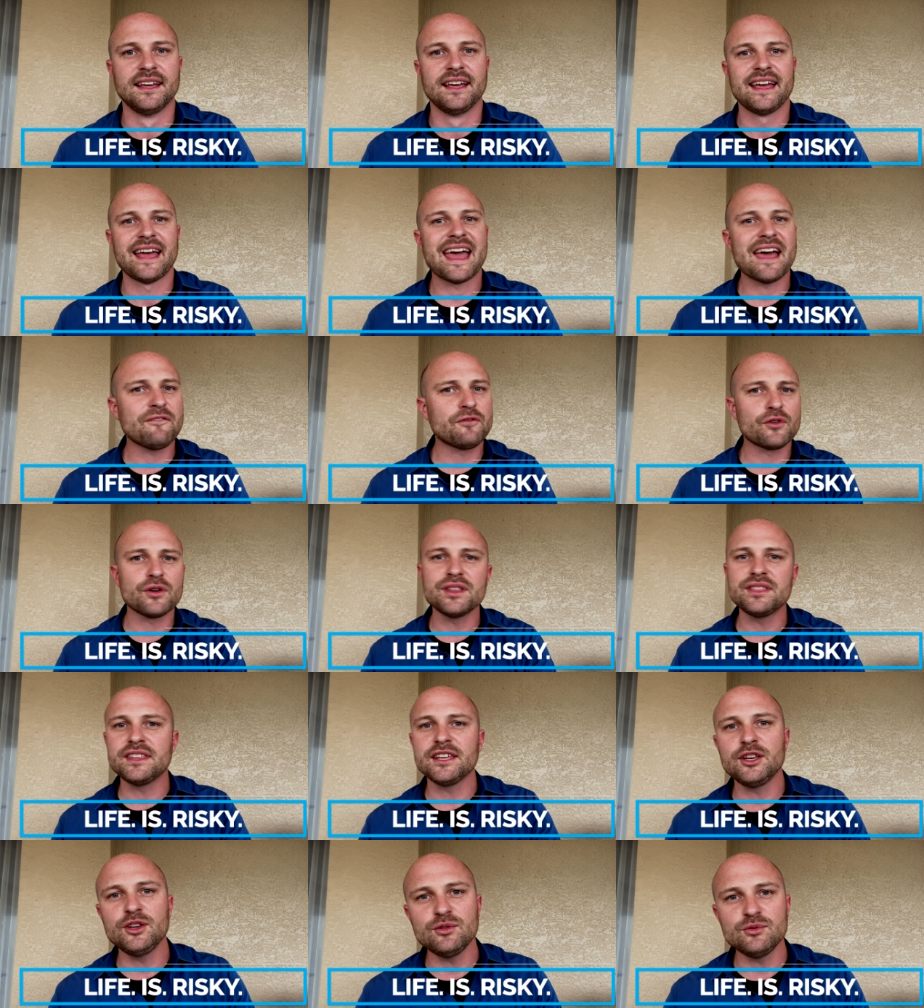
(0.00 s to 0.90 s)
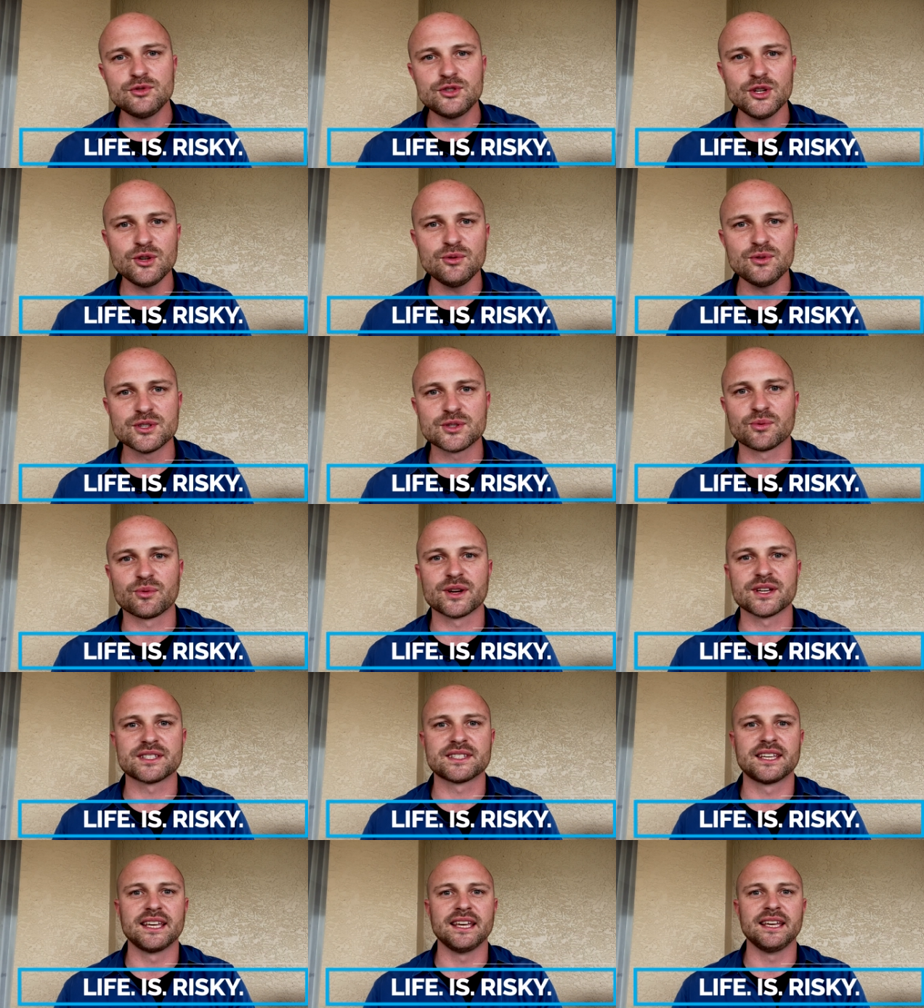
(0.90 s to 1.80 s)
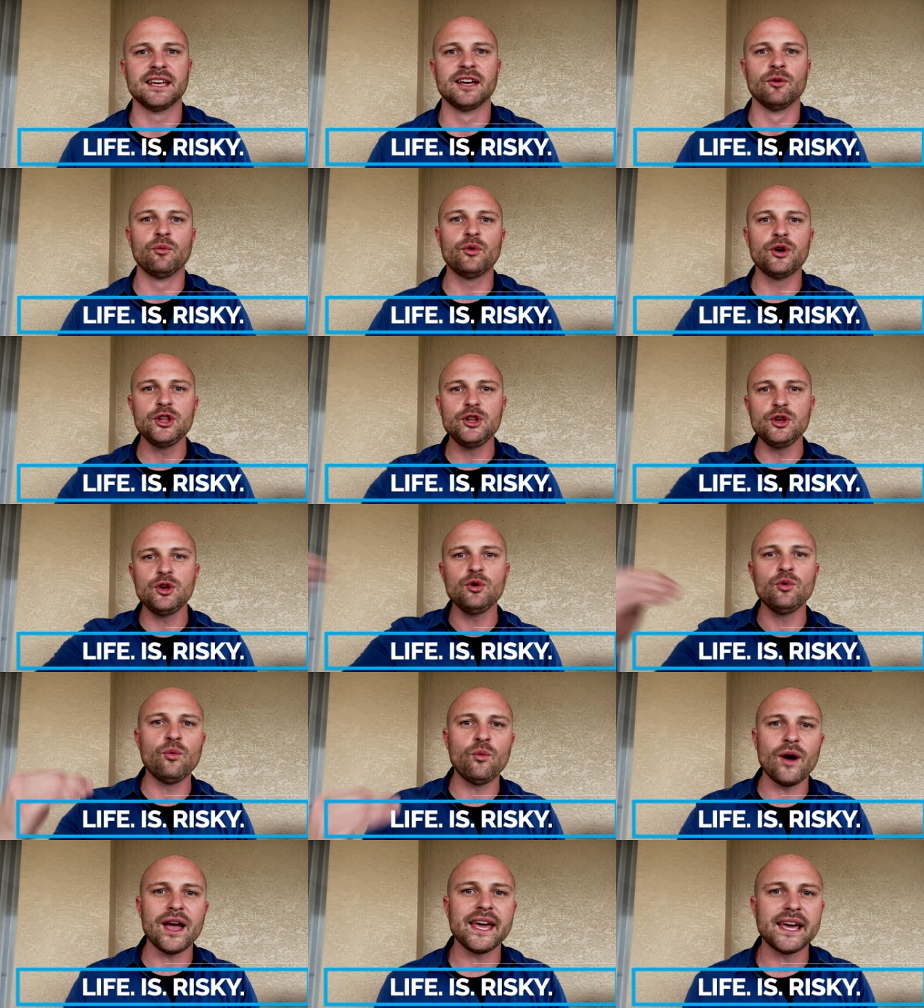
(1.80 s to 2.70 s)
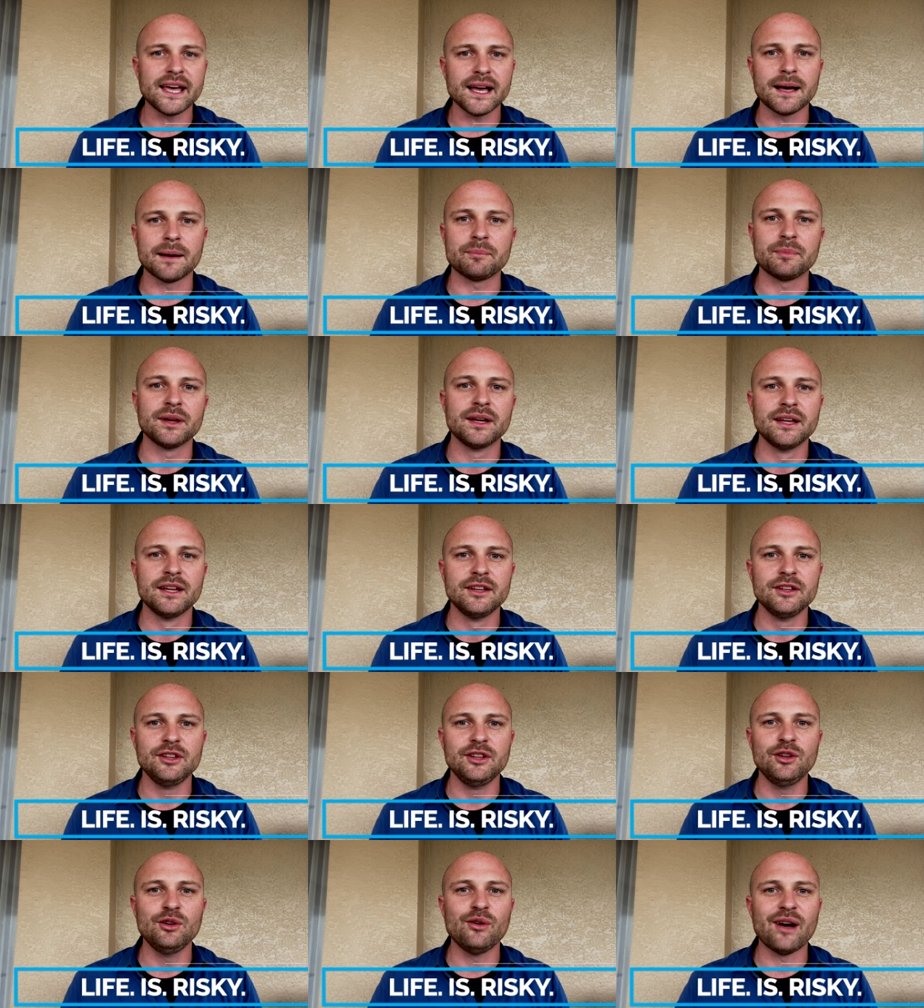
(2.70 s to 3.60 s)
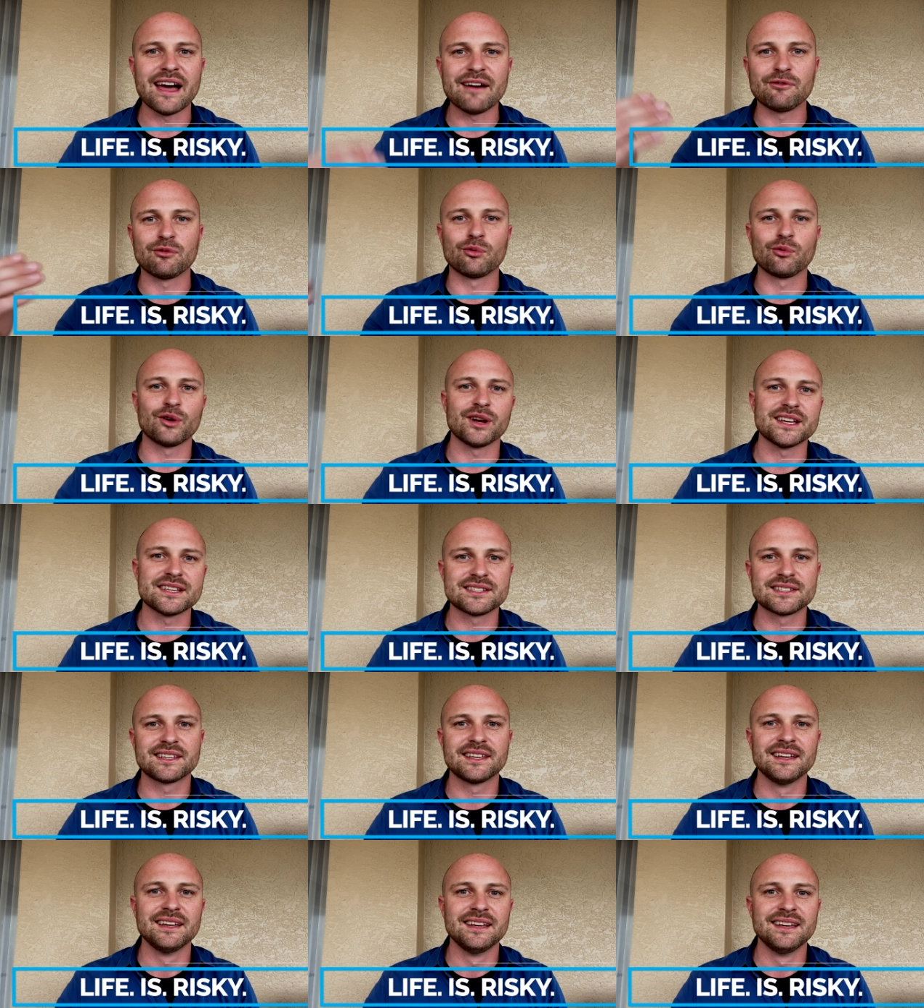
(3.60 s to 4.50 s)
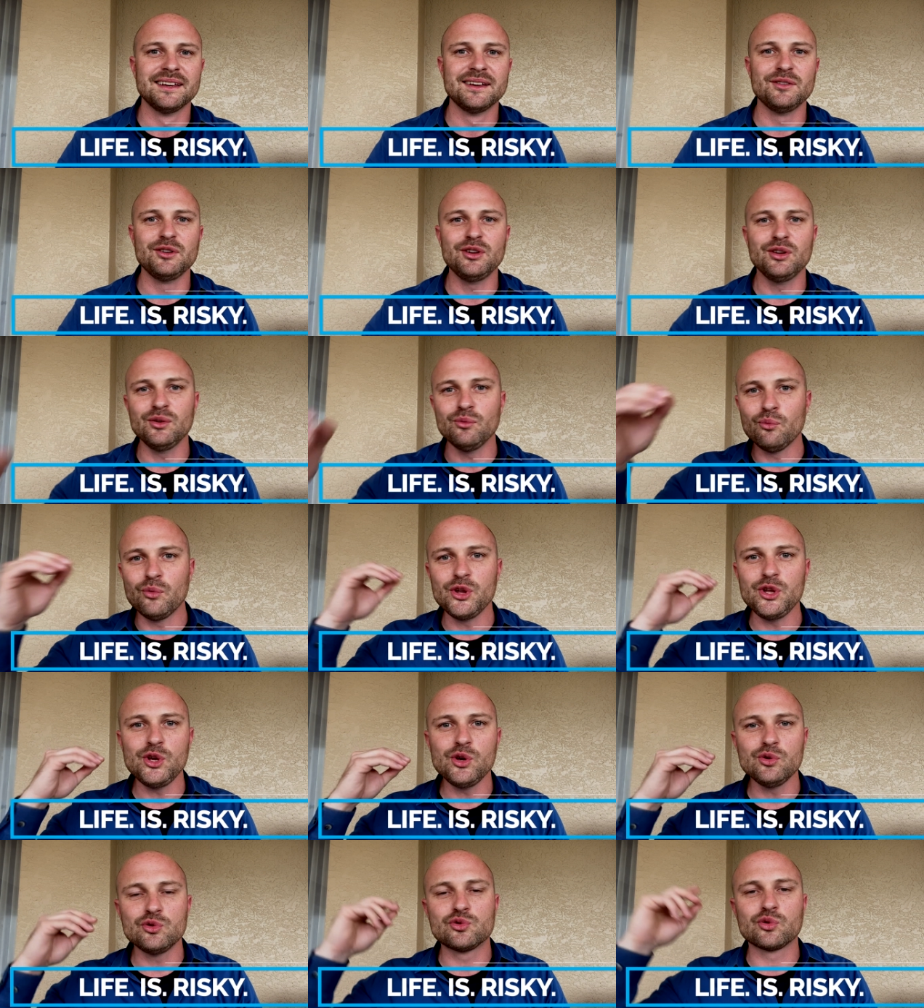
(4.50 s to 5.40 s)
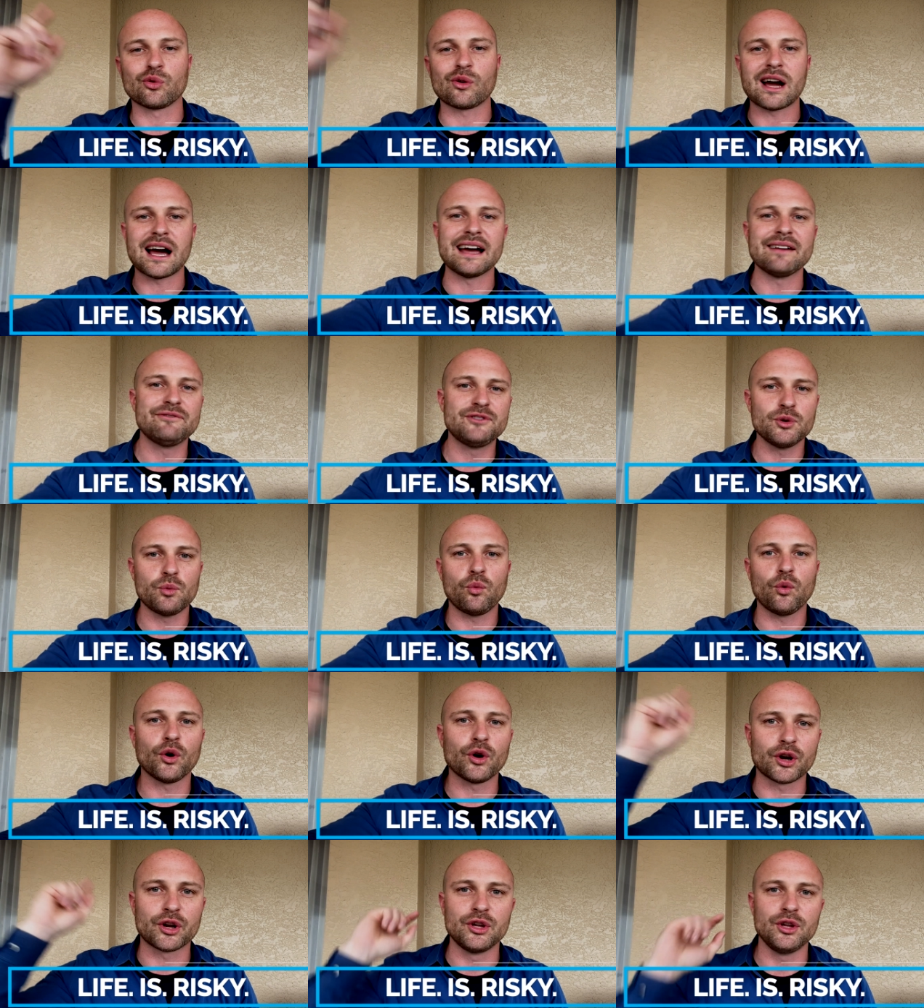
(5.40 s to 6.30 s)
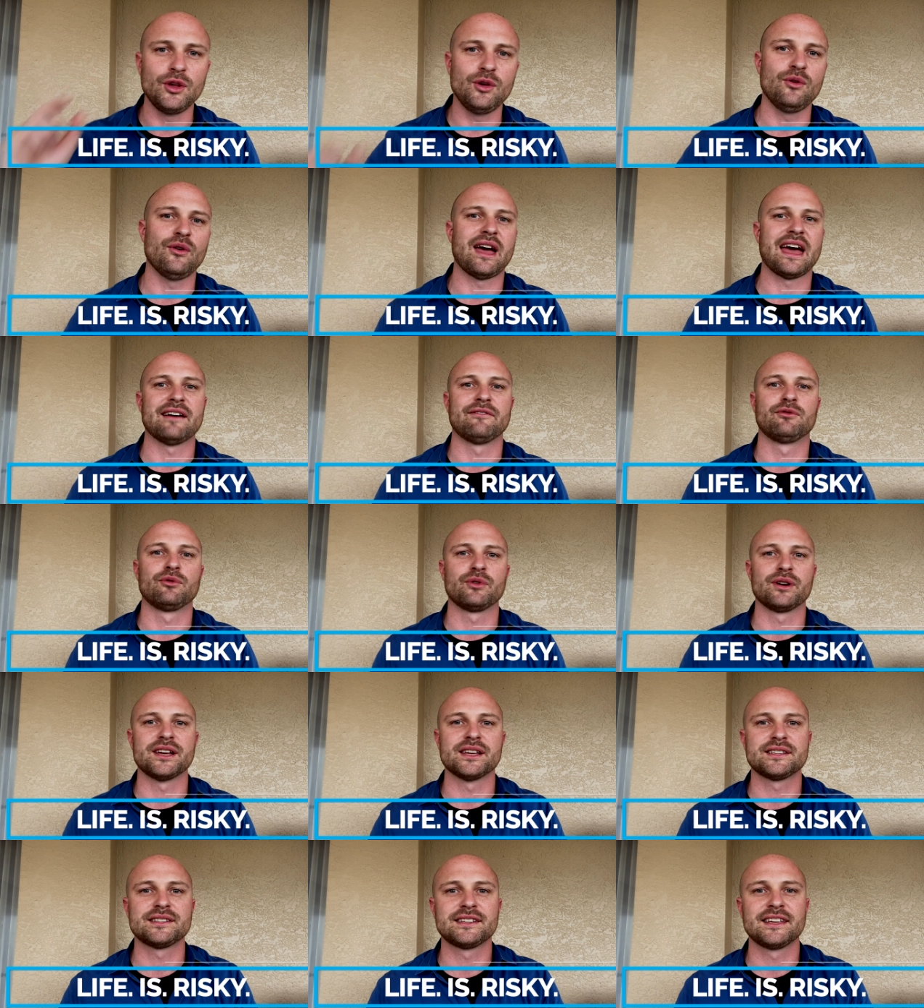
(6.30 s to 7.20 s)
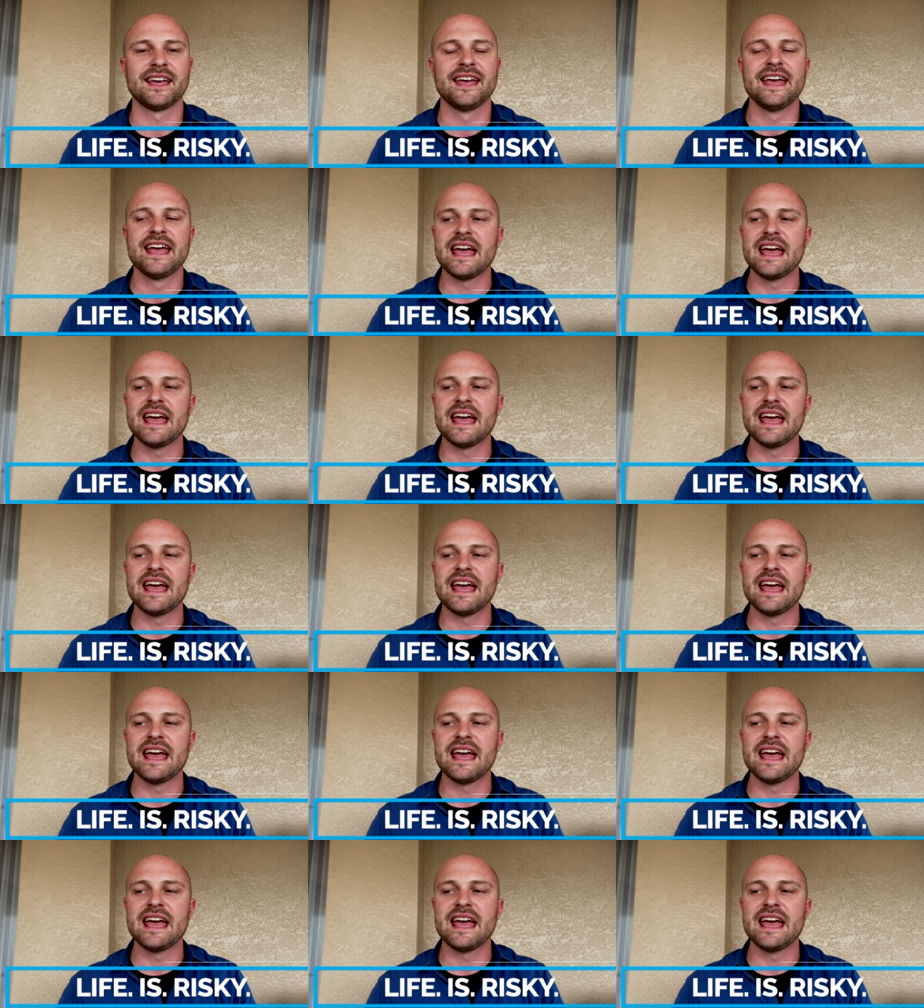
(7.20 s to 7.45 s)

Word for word: Everything you do is risky. When you wake up, you have risk. When you drive to work, you have risk.